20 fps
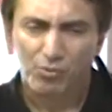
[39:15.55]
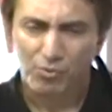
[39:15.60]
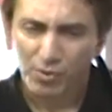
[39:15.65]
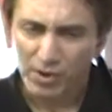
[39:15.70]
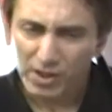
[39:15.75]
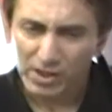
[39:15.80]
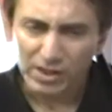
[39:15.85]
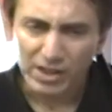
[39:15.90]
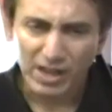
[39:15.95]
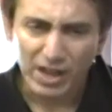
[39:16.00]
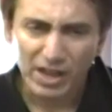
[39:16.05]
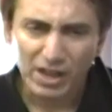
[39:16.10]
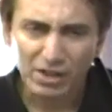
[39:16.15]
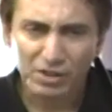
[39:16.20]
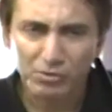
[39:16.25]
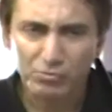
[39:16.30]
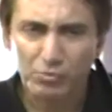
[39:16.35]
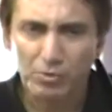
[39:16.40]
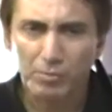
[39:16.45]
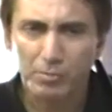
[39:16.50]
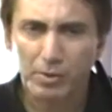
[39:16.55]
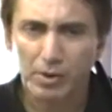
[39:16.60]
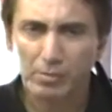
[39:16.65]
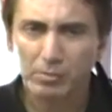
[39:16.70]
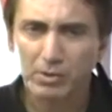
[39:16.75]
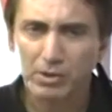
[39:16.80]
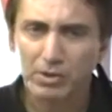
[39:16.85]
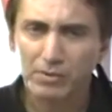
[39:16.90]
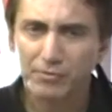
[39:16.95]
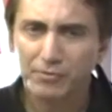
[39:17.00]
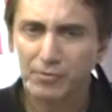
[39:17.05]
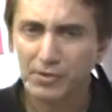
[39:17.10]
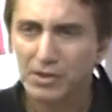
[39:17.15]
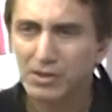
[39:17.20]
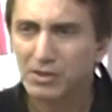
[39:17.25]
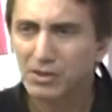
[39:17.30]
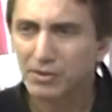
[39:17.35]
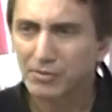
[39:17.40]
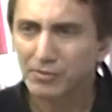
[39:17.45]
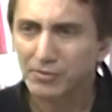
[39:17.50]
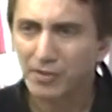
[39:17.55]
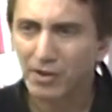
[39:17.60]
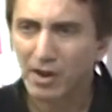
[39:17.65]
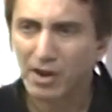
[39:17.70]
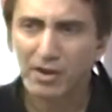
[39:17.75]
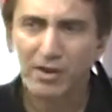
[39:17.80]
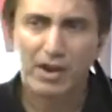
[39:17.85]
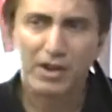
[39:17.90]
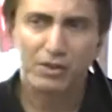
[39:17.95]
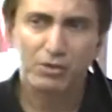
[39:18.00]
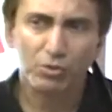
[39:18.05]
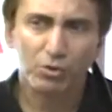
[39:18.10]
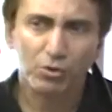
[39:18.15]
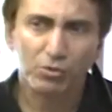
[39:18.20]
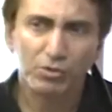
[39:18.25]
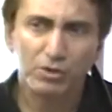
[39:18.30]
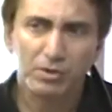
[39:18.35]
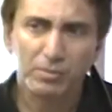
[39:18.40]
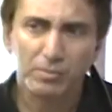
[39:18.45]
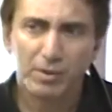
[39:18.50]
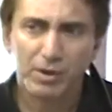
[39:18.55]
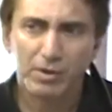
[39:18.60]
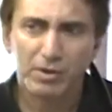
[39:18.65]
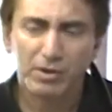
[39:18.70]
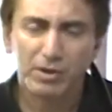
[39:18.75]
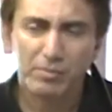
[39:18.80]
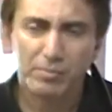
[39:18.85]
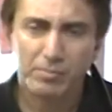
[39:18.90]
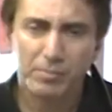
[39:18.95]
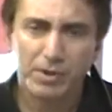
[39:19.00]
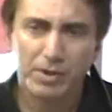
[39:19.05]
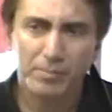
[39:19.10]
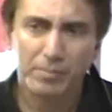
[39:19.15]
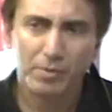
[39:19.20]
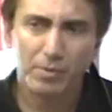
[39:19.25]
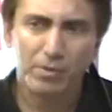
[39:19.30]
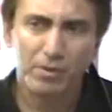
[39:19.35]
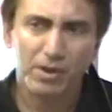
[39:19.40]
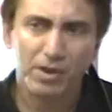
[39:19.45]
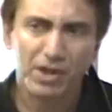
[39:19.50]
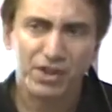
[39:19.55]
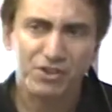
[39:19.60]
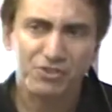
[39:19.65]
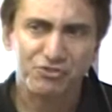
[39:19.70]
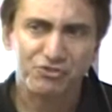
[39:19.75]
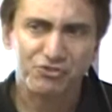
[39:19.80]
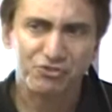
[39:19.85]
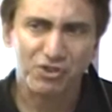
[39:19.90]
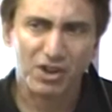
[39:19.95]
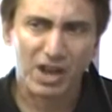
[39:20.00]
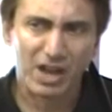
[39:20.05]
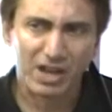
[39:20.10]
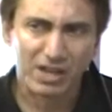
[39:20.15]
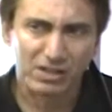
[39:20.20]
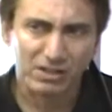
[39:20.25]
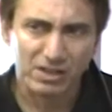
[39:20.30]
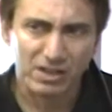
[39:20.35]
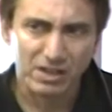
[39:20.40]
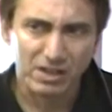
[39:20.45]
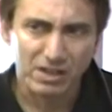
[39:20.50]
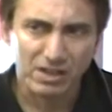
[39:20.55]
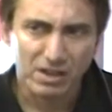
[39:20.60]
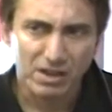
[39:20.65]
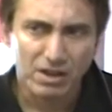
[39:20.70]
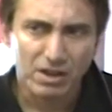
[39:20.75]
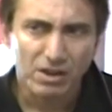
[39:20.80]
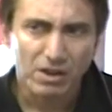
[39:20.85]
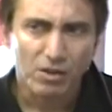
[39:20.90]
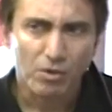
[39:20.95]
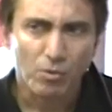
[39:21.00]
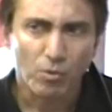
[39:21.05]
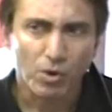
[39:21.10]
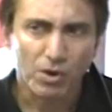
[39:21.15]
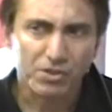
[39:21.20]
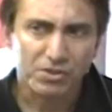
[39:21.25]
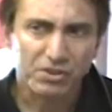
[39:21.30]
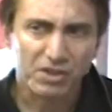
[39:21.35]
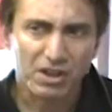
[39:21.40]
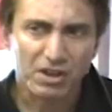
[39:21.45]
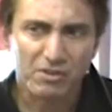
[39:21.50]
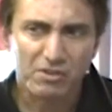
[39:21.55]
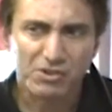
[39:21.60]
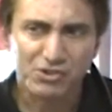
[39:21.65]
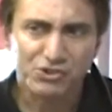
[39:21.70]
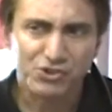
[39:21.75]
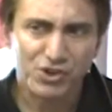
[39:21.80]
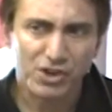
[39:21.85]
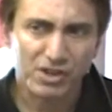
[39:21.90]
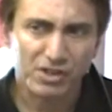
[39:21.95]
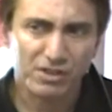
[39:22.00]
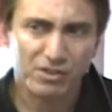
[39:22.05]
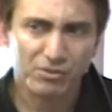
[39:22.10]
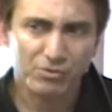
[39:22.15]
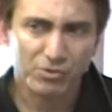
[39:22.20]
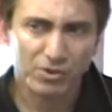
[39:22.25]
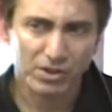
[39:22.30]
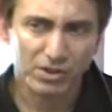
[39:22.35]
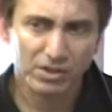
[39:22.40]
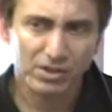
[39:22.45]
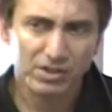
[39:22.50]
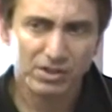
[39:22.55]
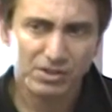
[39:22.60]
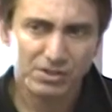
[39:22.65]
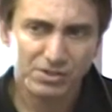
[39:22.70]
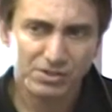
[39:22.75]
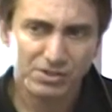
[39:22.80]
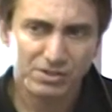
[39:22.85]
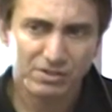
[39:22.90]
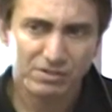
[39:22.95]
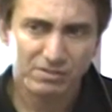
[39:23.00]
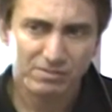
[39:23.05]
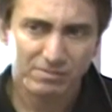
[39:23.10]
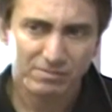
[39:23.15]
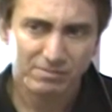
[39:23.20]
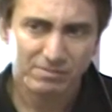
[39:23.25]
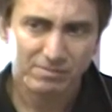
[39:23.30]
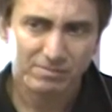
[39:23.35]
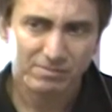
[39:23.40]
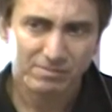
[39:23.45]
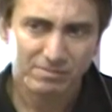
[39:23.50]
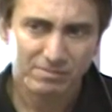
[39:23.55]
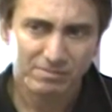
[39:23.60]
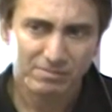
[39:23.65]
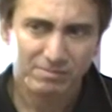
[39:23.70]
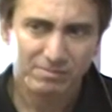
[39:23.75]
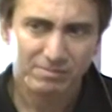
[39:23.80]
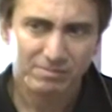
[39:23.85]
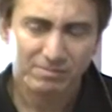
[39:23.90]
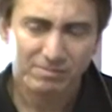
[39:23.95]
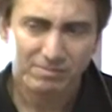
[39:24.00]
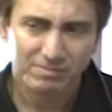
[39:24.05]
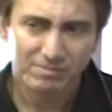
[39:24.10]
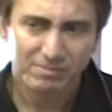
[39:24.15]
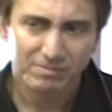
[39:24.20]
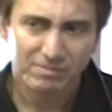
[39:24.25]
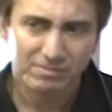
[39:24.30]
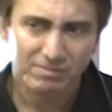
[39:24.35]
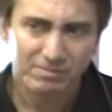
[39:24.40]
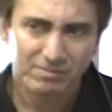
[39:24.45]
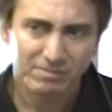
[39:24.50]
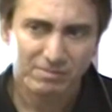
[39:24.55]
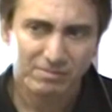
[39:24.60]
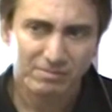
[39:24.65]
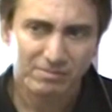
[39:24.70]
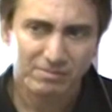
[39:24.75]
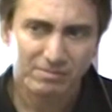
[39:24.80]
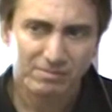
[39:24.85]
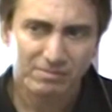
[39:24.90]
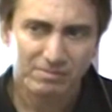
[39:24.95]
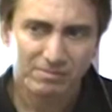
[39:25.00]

really held Republican feet to the fire and told the American people exactly what their agenda really is? Bernie Sanders has tried to